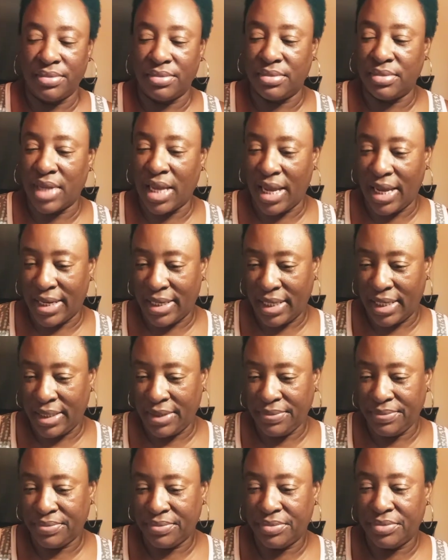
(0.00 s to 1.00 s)

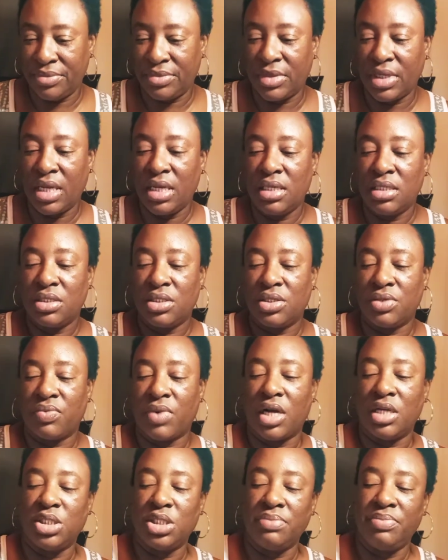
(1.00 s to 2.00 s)
Annie.
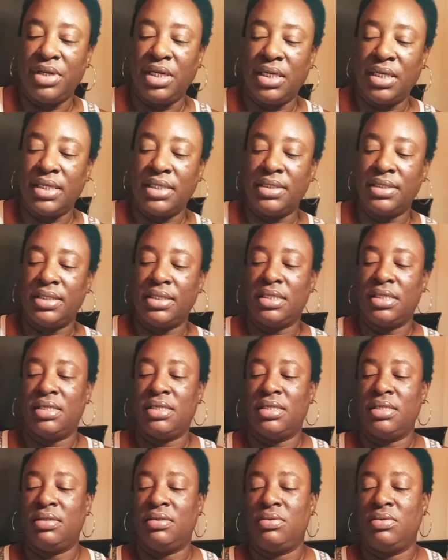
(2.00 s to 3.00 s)
Taraji P.
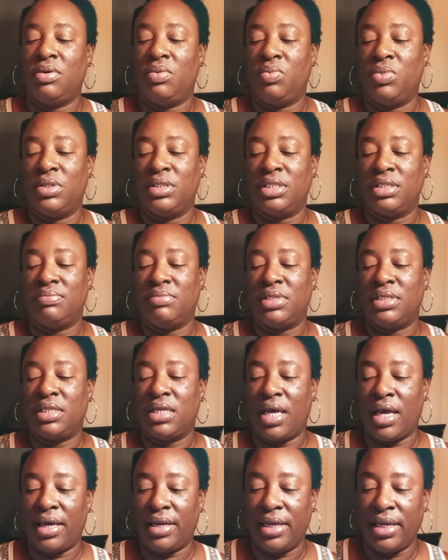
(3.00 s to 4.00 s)
Henson was Miss
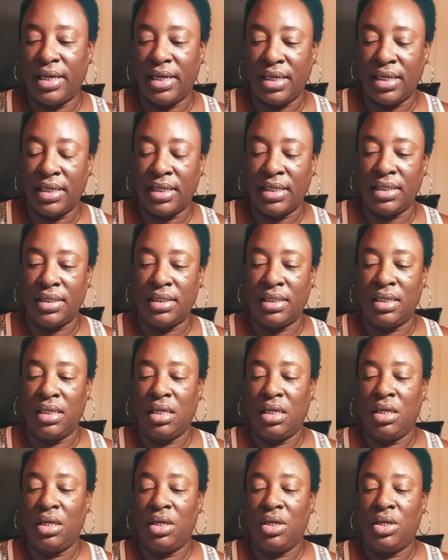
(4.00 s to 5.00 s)
Hannigan.
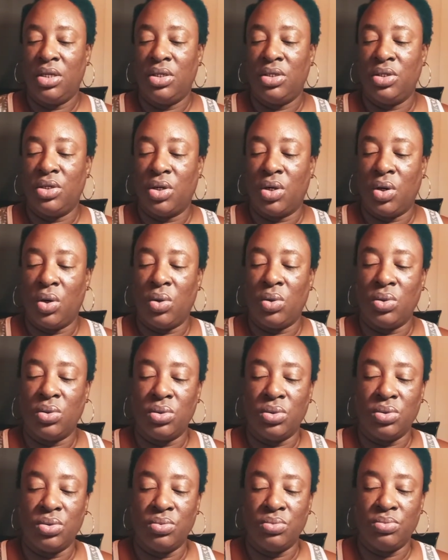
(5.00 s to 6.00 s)

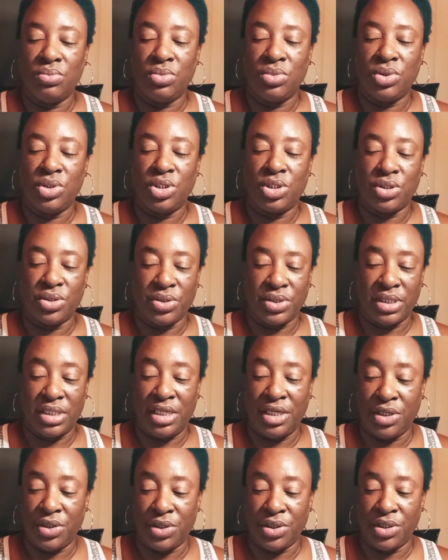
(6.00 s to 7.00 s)
Nicole
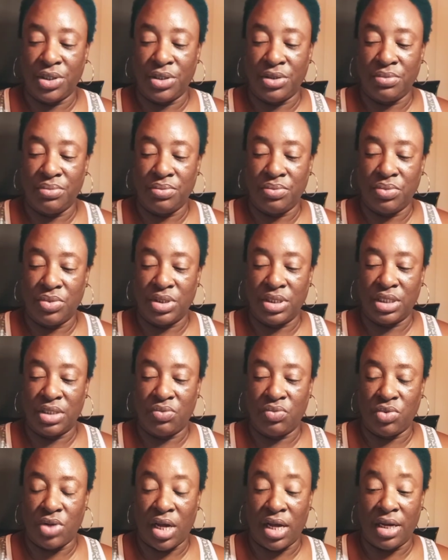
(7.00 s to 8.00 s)
Scherzinger
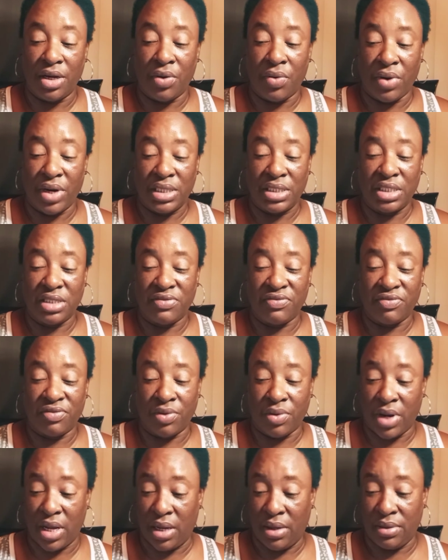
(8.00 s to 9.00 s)
was Grace
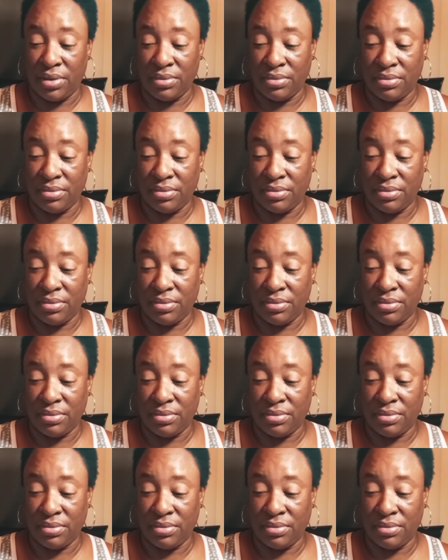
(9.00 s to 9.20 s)
Farrell.